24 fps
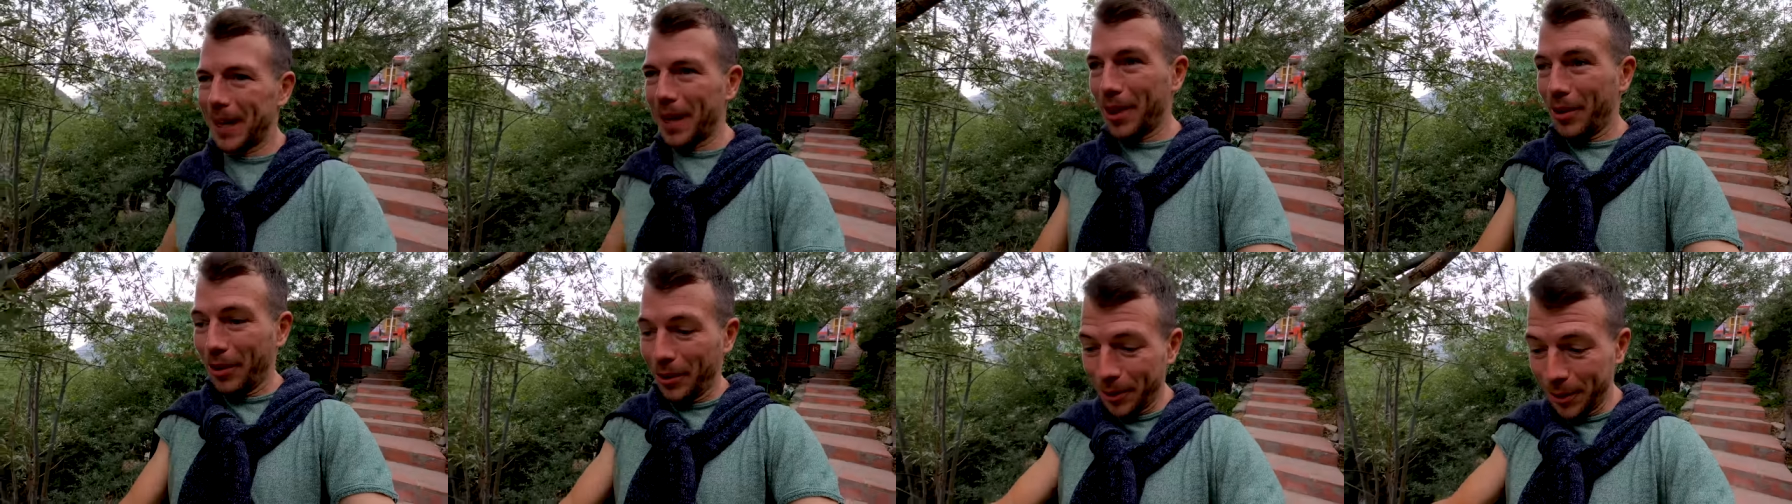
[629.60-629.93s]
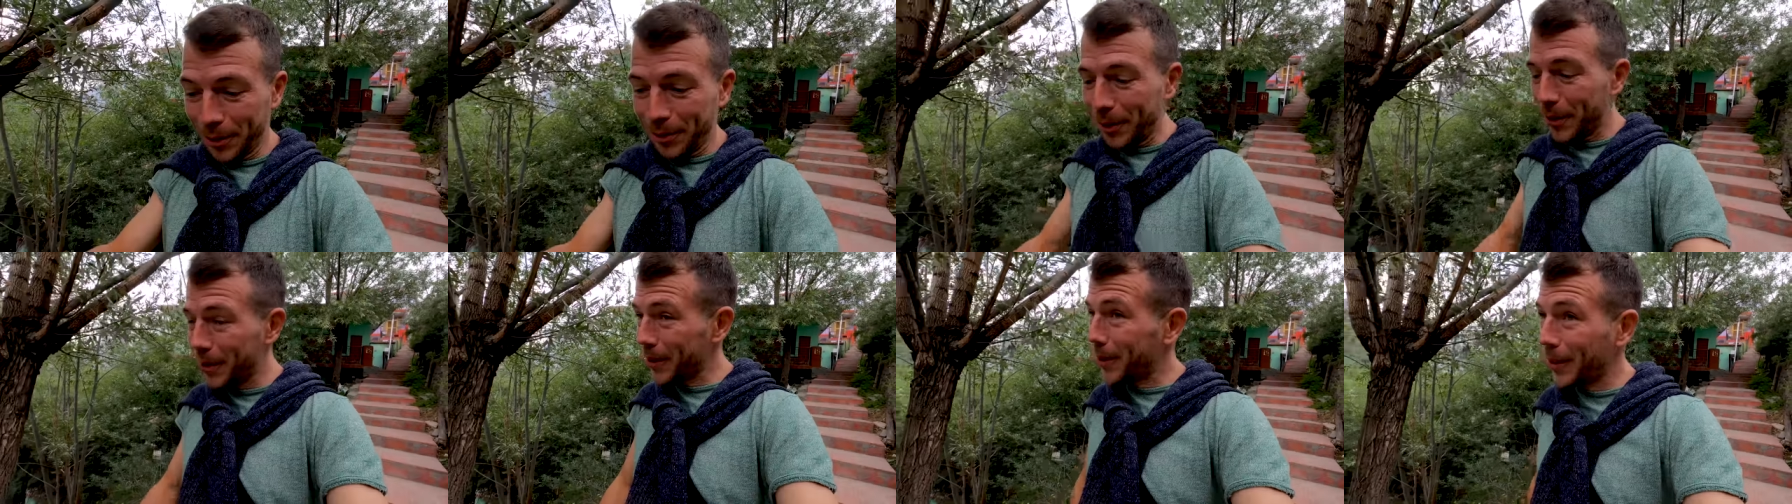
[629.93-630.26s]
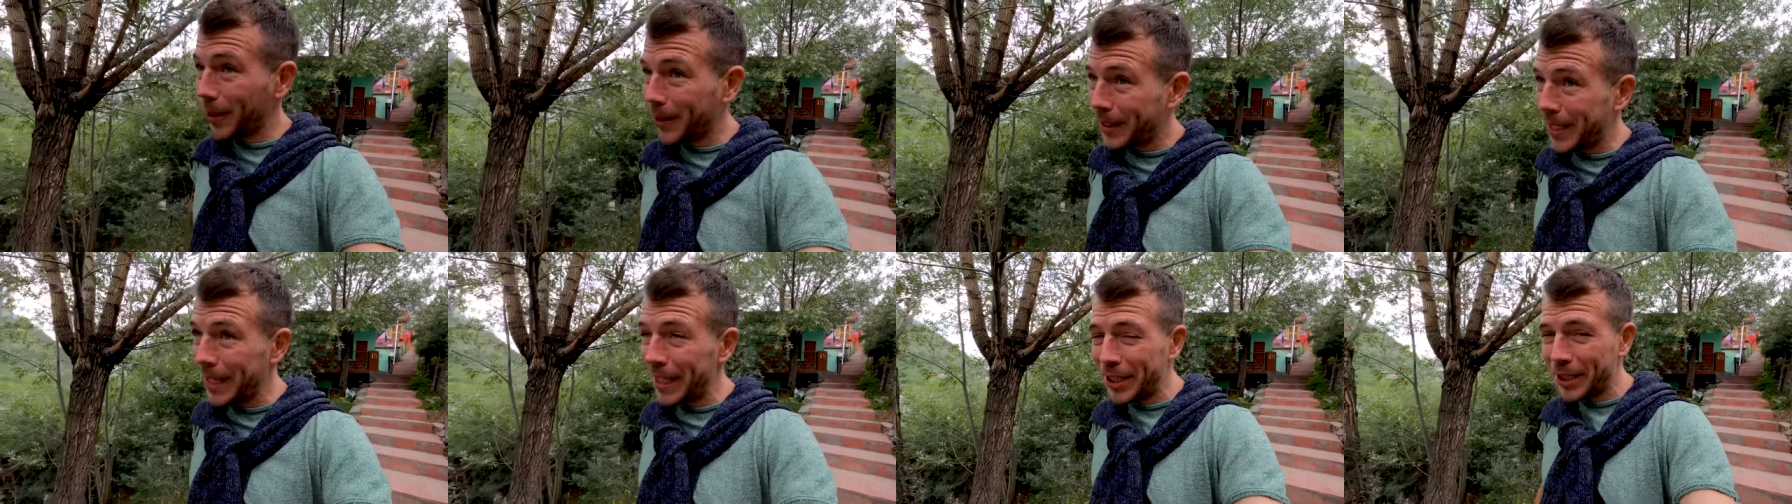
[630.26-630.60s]
I thought you were a
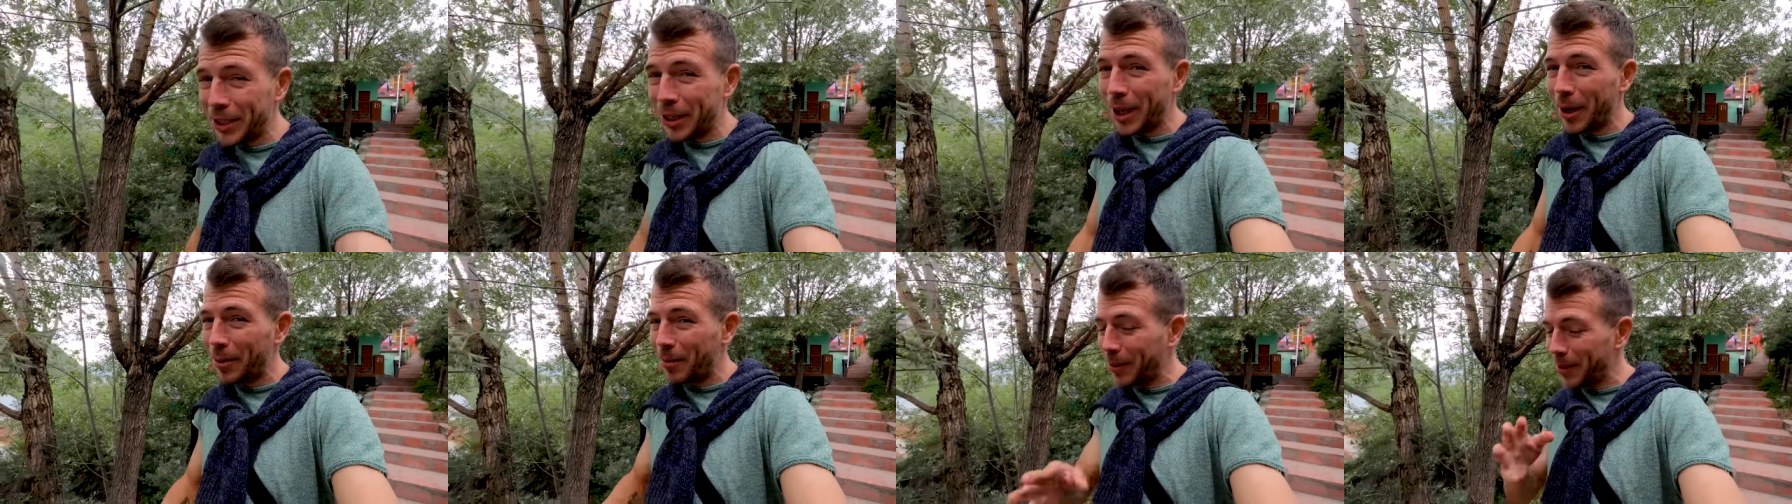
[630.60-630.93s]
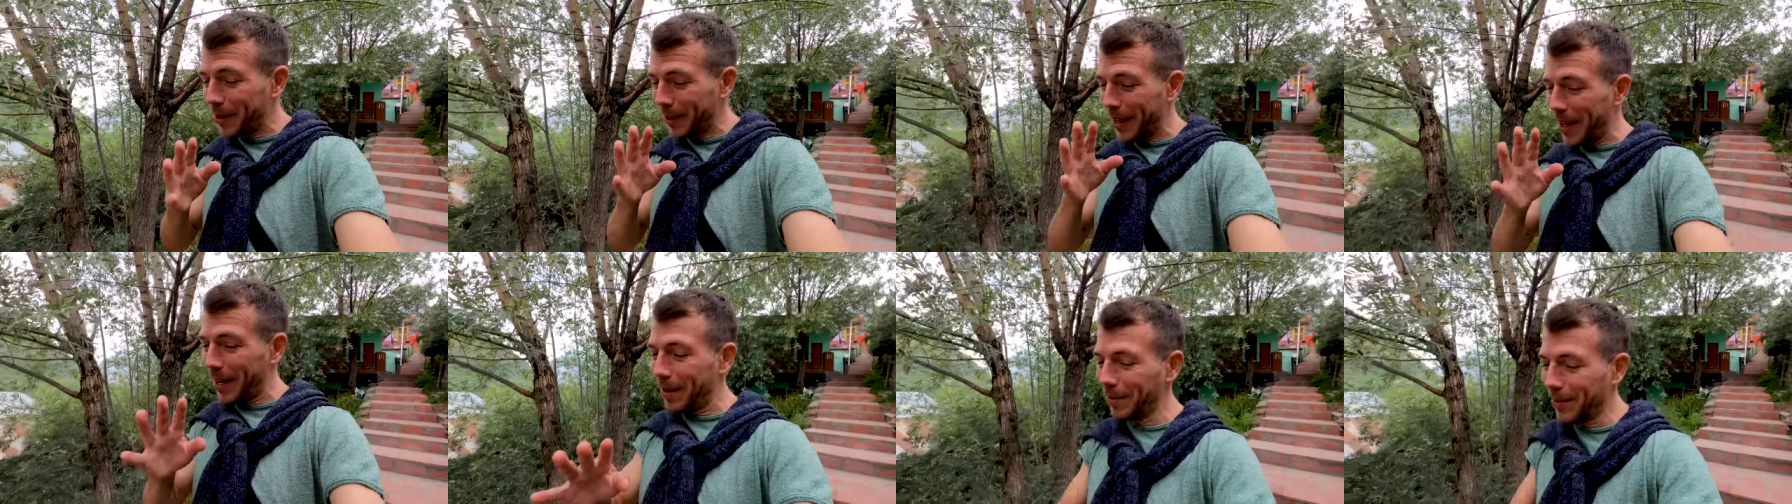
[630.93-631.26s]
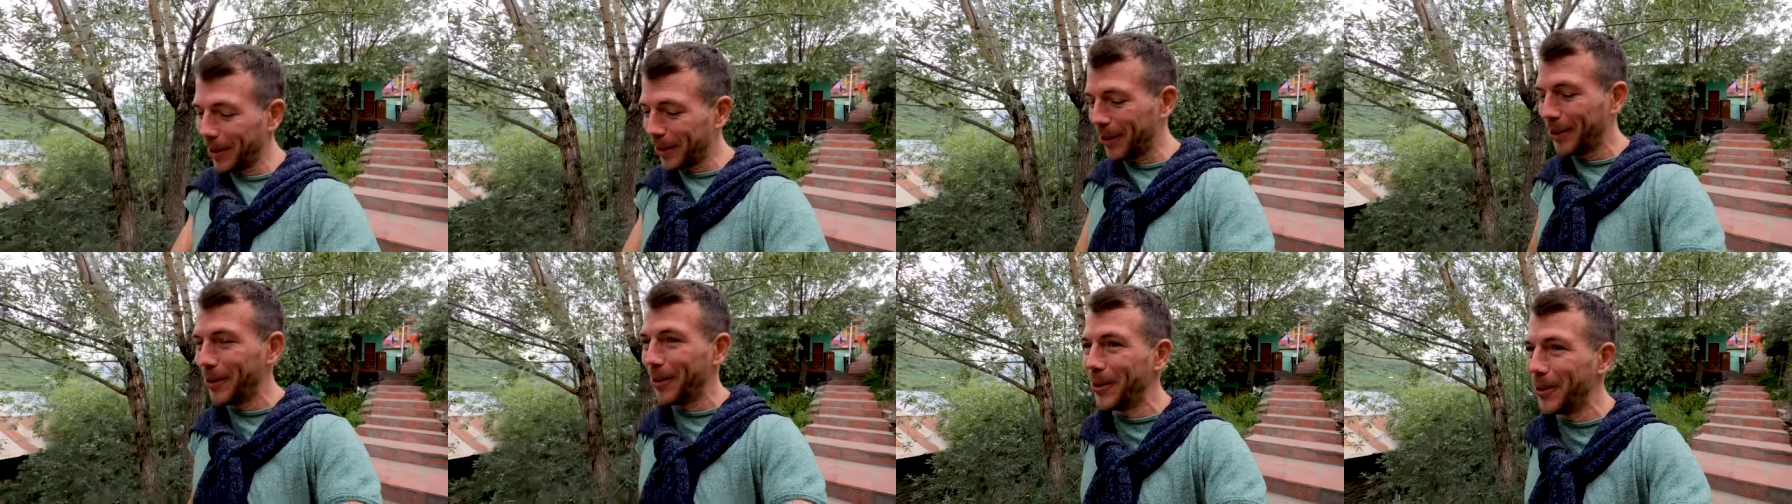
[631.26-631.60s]
good teacher, but now
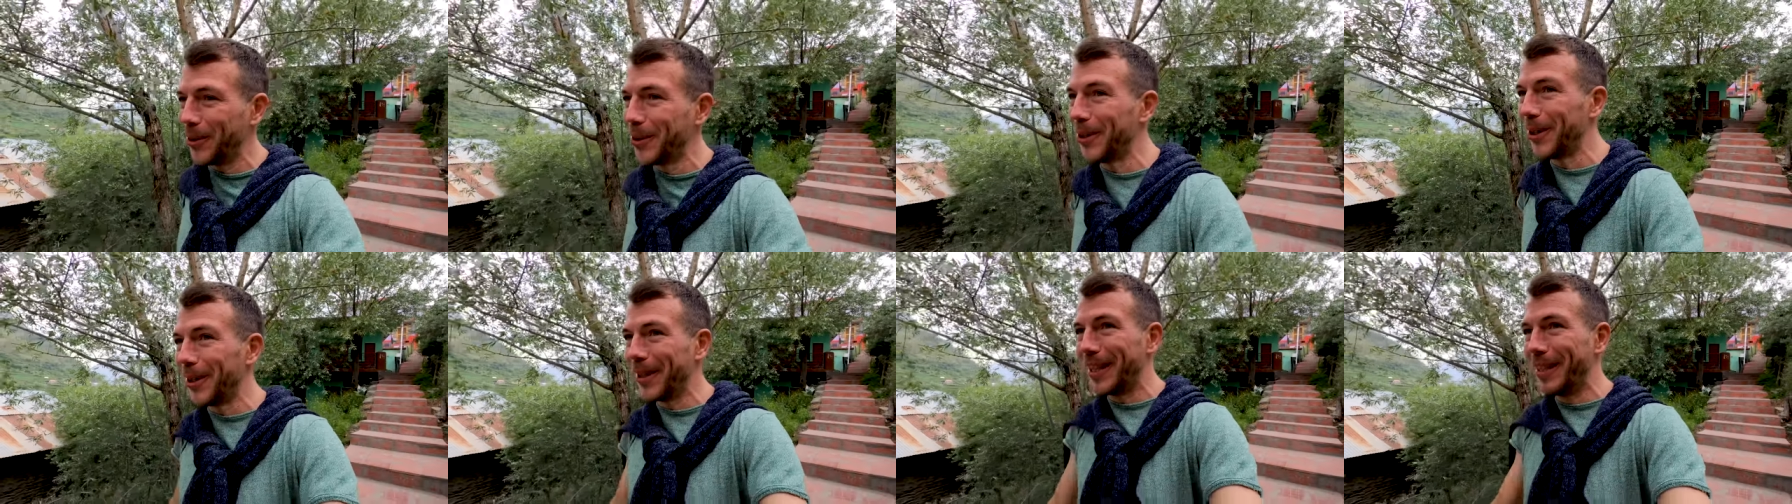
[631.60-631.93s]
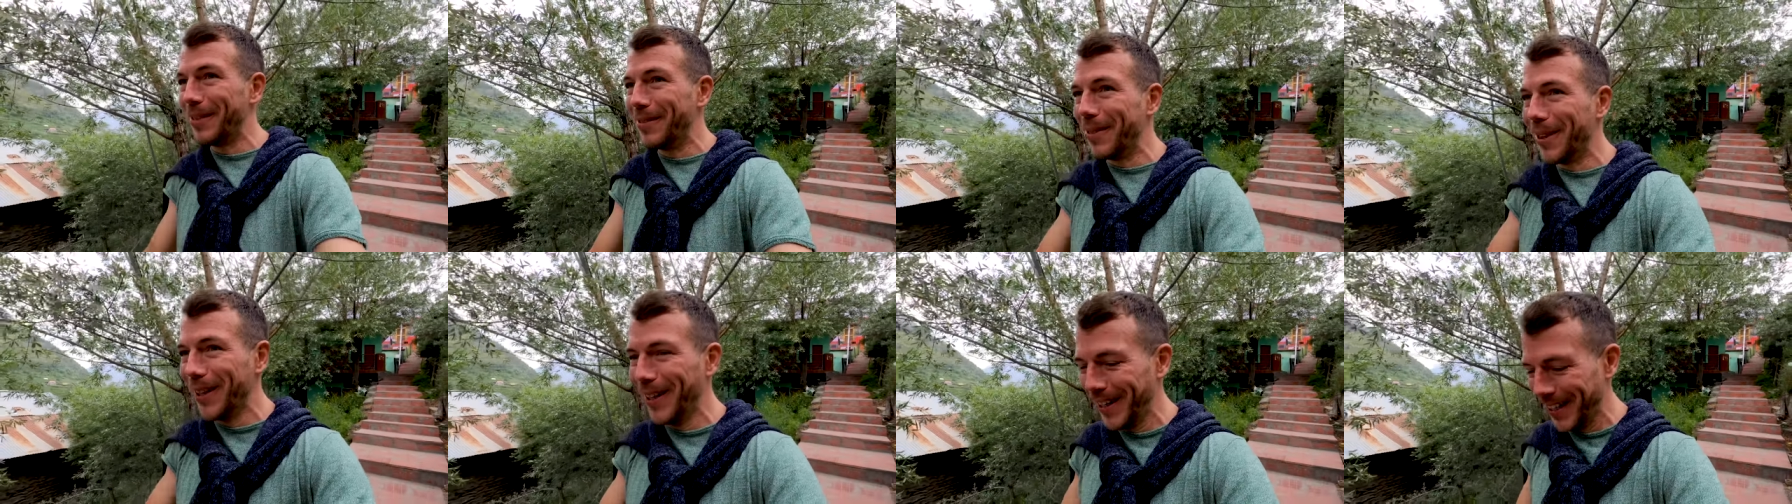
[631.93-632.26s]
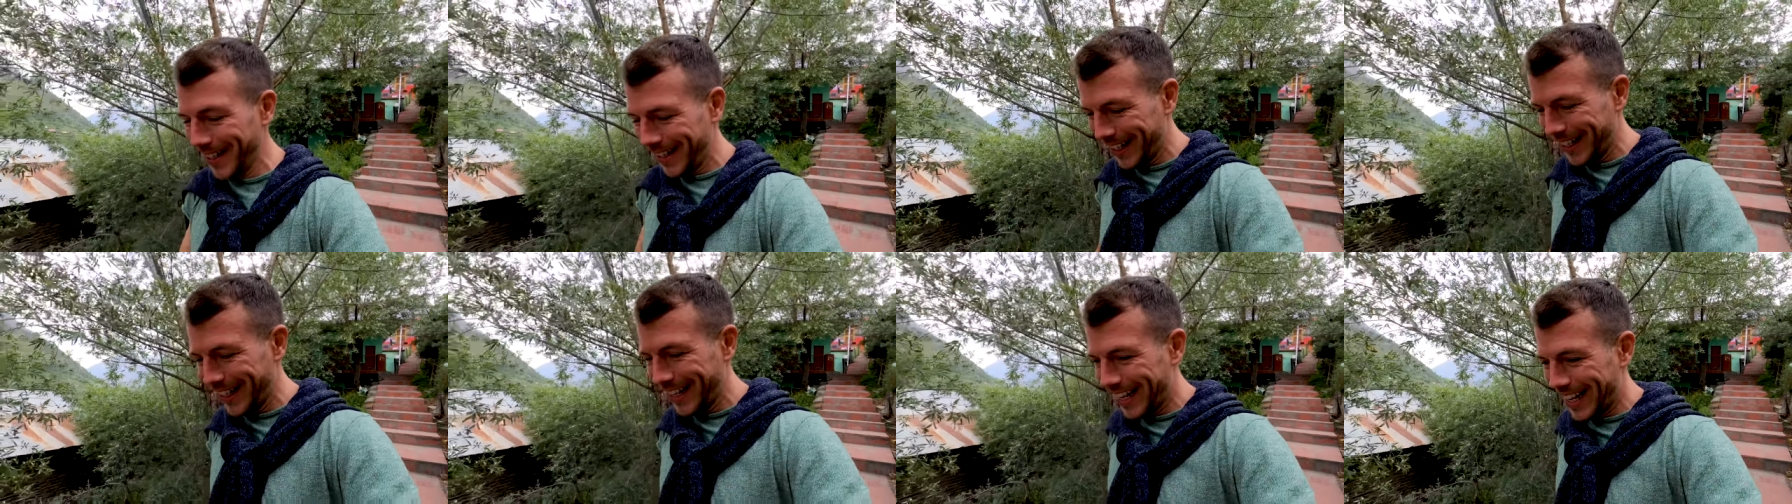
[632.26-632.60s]
I'm not too sure
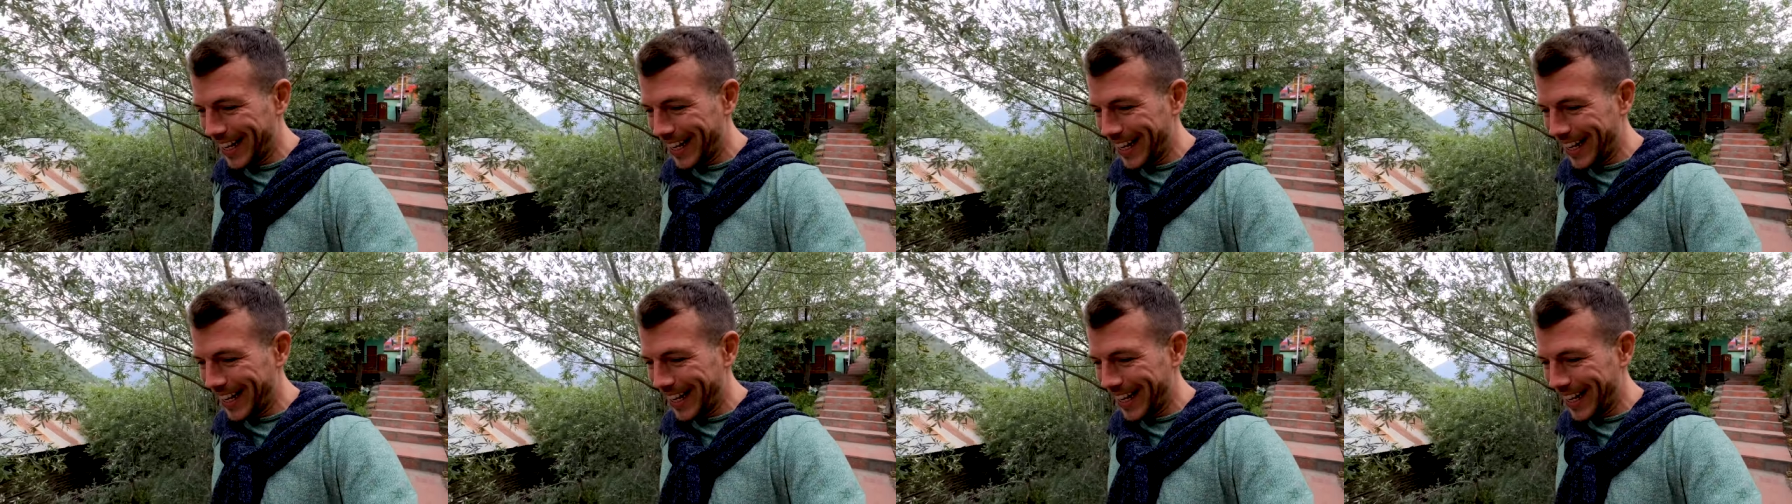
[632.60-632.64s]
anymore.